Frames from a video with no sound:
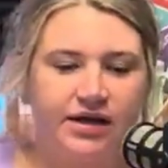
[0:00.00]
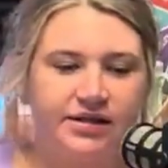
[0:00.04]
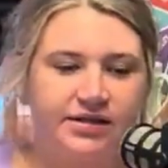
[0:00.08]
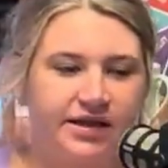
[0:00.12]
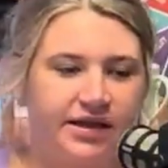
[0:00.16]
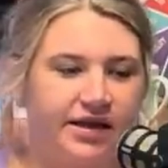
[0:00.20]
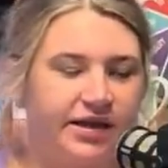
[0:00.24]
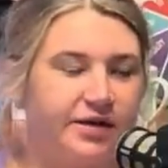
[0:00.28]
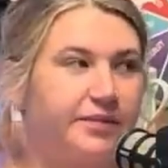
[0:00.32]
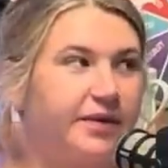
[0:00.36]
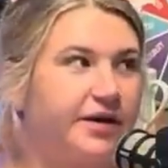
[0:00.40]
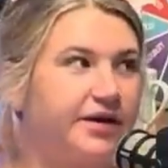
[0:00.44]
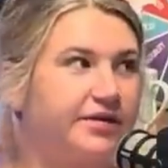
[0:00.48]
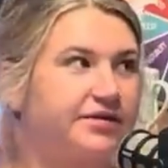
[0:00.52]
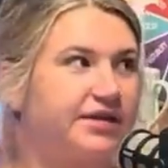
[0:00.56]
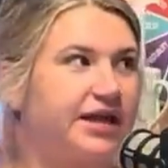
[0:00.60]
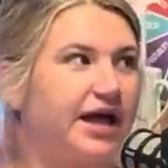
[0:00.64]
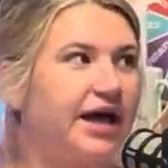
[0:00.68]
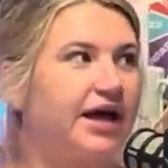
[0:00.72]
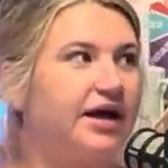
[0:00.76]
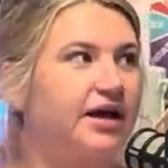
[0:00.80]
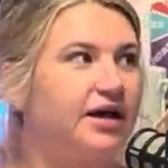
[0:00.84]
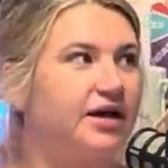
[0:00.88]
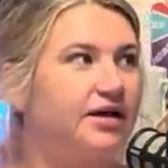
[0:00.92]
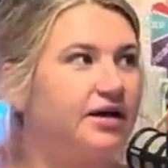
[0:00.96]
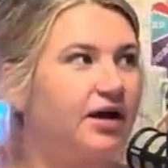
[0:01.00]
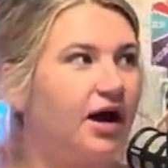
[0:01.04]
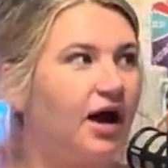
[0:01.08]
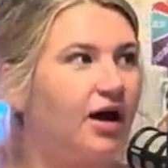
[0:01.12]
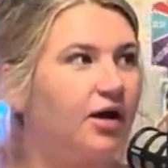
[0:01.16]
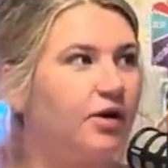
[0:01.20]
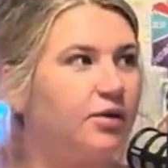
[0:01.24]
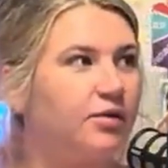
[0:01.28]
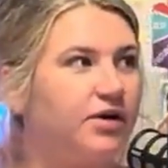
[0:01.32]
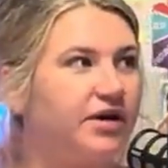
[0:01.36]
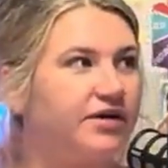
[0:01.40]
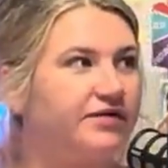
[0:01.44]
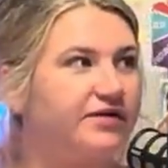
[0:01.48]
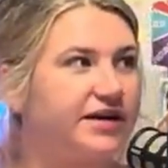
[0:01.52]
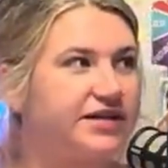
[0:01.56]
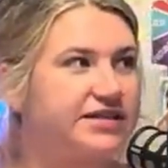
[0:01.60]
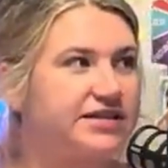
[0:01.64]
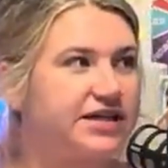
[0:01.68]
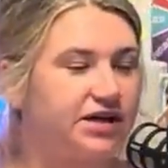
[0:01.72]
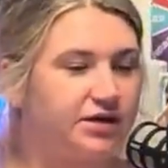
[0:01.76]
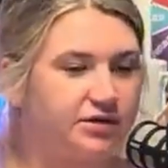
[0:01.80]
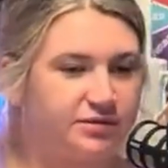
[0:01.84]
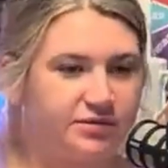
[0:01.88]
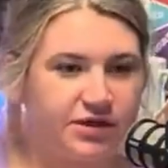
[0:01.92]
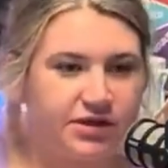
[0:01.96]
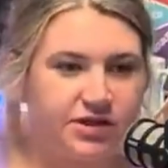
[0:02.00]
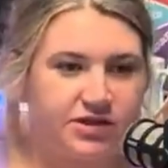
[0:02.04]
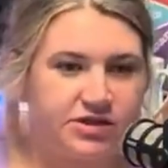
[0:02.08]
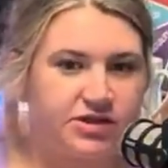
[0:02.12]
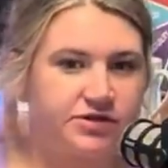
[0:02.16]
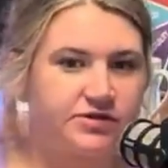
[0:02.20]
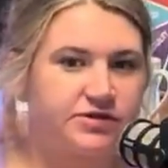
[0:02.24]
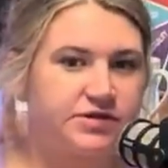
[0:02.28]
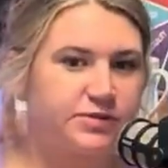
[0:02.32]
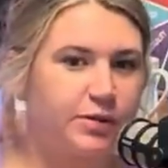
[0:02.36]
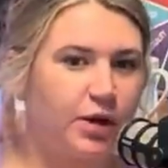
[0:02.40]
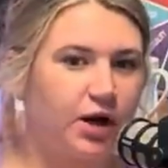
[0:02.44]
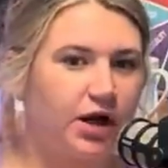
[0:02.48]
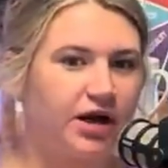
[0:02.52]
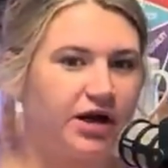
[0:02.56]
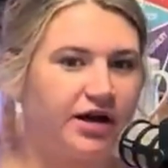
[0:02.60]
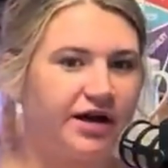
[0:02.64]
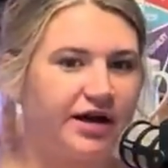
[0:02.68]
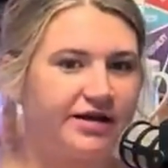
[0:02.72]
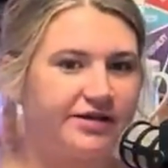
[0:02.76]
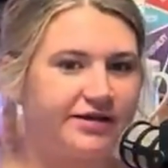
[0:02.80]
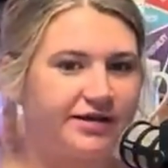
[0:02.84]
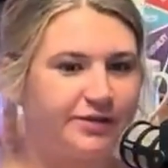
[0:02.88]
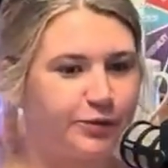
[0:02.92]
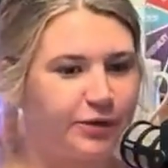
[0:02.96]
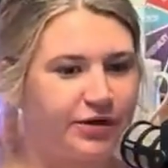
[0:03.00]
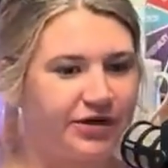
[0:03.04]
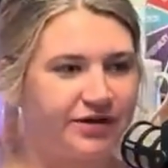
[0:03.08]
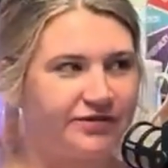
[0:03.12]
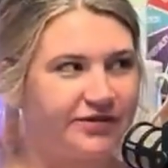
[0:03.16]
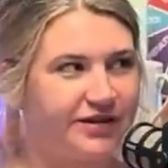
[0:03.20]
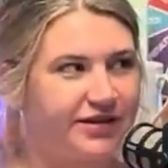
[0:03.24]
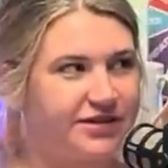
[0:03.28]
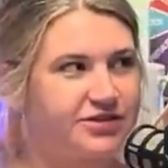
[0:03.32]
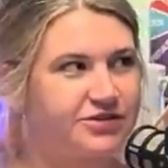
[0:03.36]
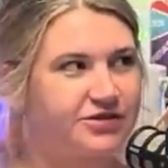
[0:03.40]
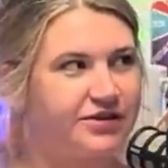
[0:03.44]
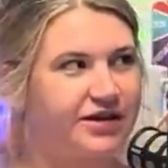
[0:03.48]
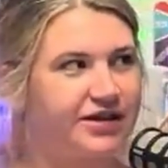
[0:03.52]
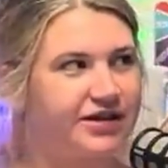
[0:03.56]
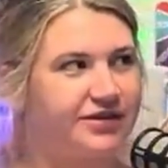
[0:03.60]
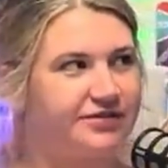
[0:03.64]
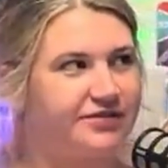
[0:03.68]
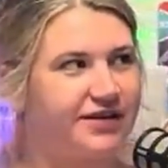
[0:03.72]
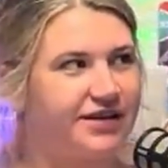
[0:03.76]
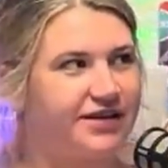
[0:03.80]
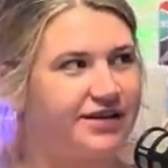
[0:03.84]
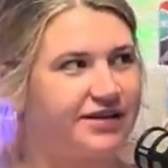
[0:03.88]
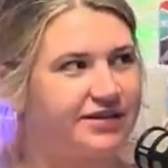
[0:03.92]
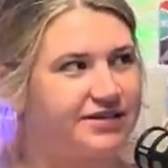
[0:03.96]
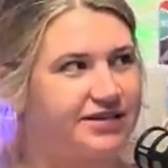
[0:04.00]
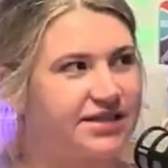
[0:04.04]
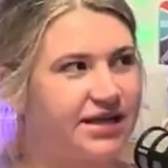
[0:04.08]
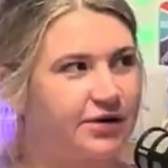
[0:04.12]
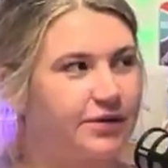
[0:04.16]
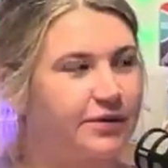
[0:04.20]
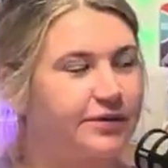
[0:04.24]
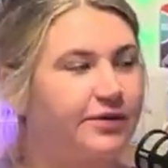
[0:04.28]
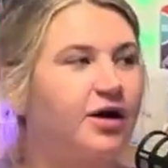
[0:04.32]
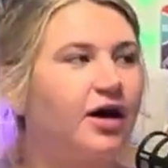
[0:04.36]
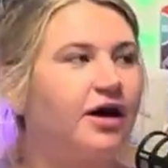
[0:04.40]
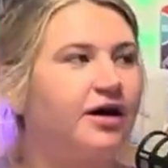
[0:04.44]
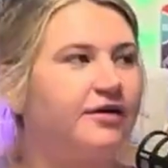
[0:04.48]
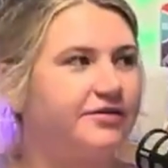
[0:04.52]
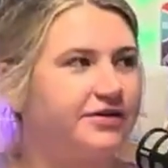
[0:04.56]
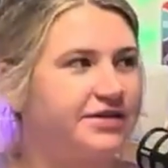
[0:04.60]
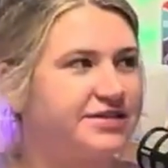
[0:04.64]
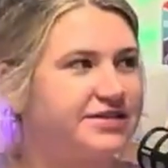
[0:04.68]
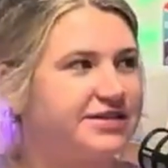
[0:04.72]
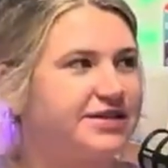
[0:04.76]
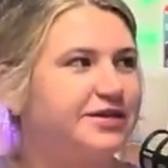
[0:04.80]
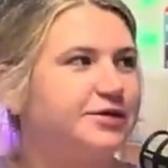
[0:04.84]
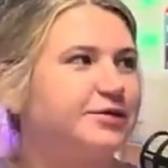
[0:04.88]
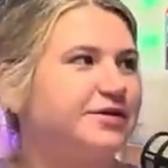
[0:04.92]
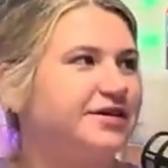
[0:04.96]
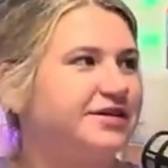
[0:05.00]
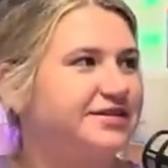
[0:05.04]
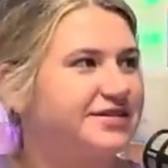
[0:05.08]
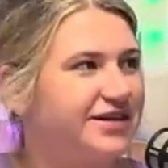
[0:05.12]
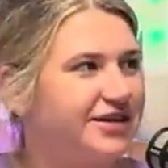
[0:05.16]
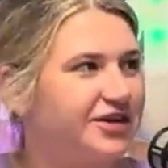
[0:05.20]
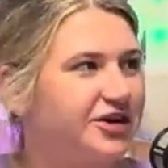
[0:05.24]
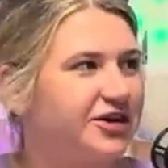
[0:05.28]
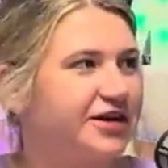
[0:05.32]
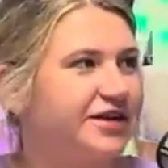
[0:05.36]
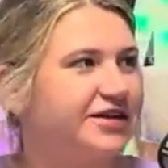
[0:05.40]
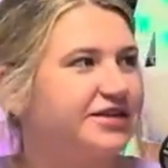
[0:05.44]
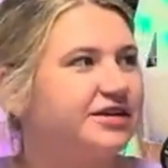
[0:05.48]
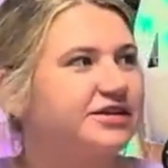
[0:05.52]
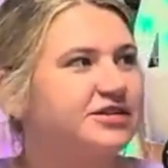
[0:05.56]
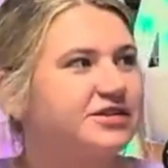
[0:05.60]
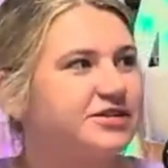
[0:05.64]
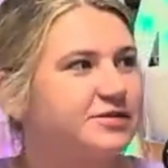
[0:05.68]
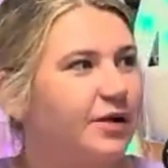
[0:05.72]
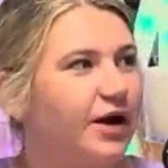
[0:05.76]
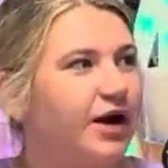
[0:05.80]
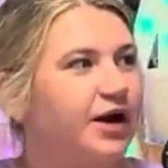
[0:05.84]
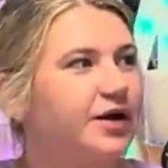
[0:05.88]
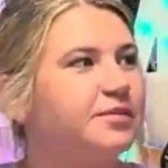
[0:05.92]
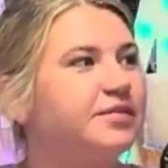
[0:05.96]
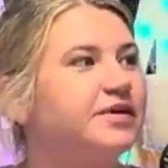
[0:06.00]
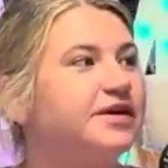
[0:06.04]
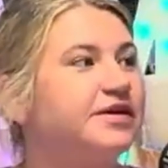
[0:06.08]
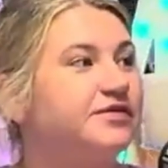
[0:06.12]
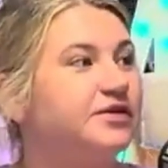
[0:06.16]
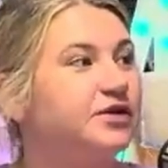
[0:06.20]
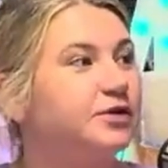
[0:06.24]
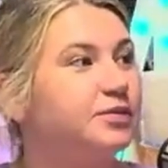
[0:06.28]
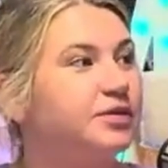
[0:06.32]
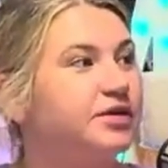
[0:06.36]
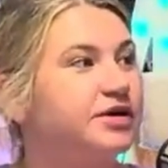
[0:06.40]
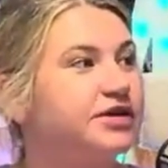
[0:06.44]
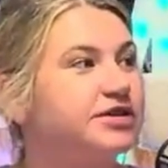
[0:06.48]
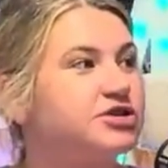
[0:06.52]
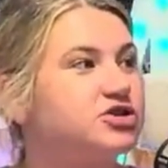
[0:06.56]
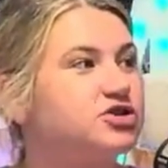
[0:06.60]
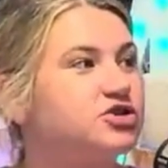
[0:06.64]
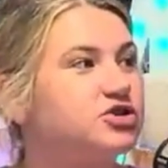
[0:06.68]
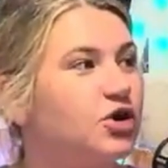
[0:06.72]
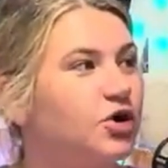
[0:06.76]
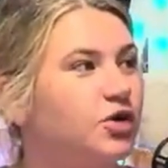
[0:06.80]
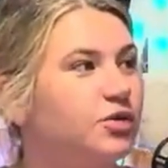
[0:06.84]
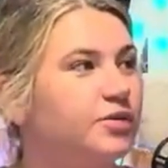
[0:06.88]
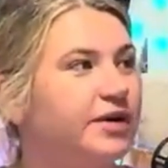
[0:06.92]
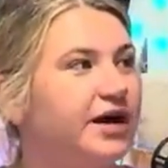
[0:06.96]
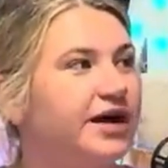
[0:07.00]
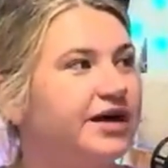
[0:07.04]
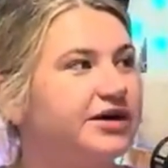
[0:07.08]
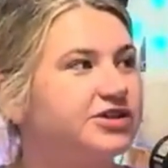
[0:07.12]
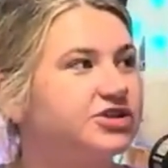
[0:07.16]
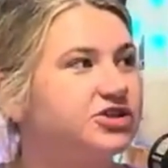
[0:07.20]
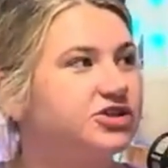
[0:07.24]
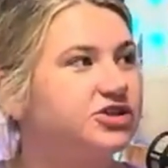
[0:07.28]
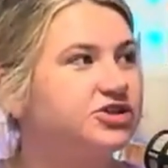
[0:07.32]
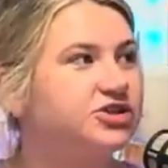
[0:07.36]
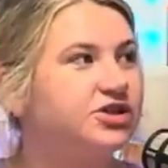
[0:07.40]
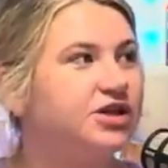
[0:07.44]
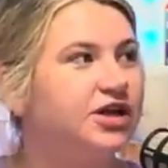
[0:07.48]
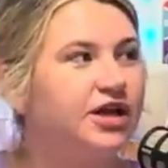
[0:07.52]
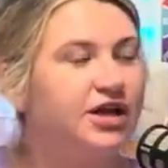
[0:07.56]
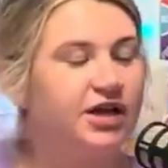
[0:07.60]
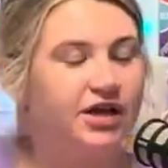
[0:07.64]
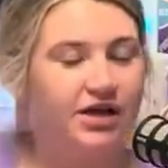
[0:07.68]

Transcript: think about that, oh, well, if I tell them they're so smart, and then what if they do get a failing obviously you want to tell your kid they're smart, but if you put so much